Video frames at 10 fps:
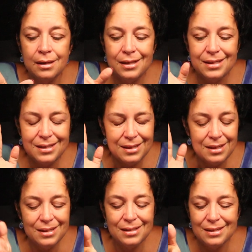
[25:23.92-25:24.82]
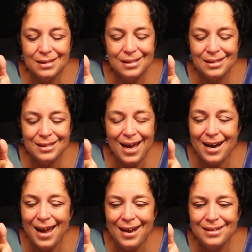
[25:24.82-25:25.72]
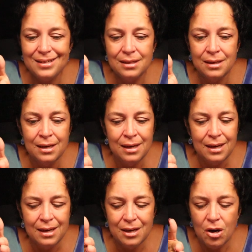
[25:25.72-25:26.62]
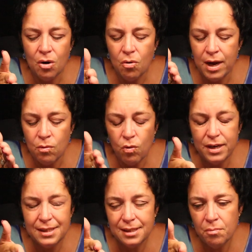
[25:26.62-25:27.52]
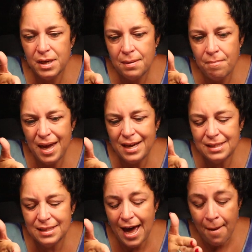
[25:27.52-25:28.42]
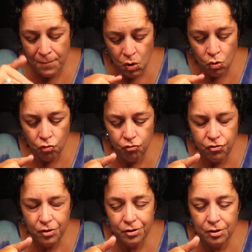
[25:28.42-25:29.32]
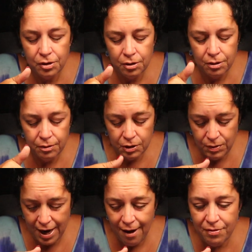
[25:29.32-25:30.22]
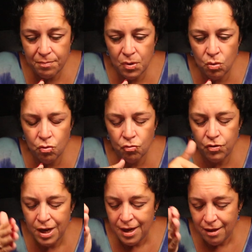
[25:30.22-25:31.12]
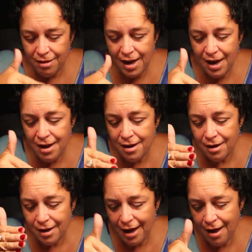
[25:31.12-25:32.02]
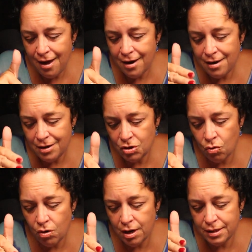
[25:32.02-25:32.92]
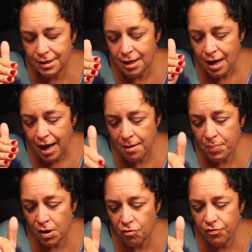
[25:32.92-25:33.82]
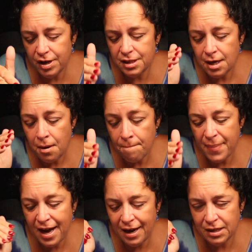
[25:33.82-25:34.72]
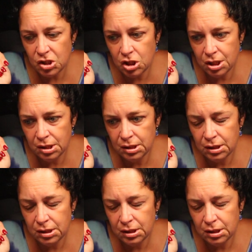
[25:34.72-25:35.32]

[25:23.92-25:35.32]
this is this is this is a dead end you know and once somebody makes that move because we have the move, they head towards a perfect match.